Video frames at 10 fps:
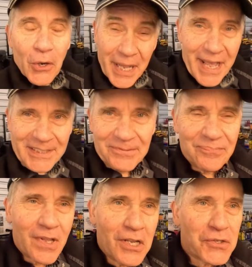Okay,
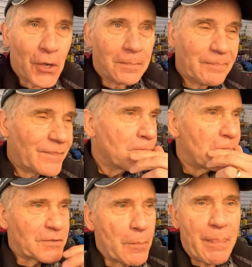so
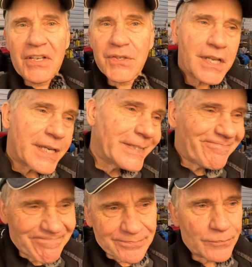that's a basic,
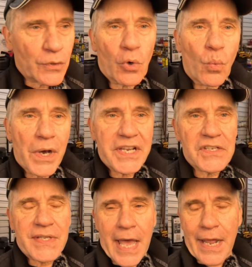you know, what
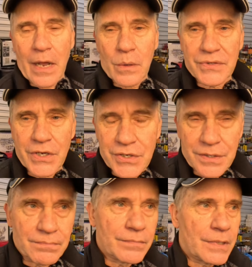is data
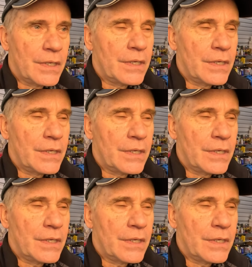acquisition